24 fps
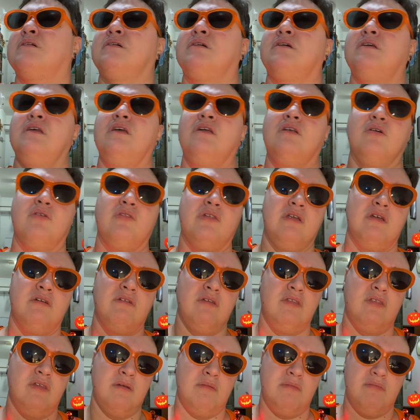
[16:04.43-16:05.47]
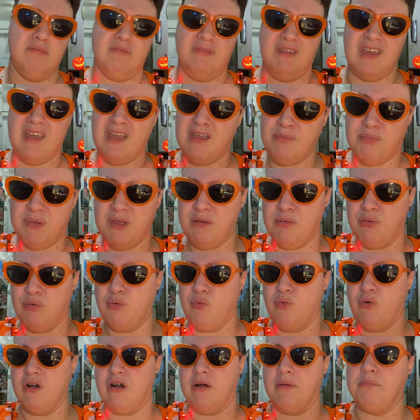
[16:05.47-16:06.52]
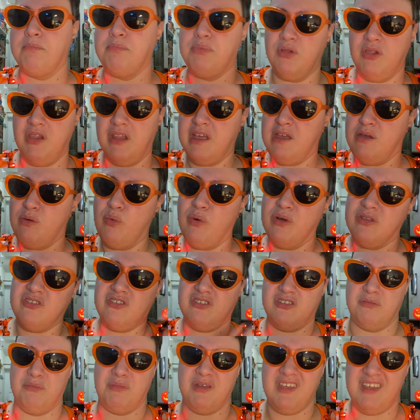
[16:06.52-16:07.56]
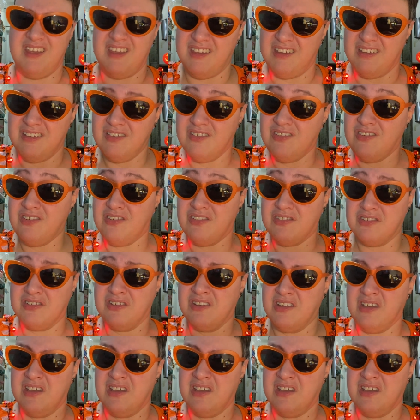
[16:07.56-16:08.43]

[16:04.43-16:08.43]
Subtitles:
you know, that gay people want to play with some kids,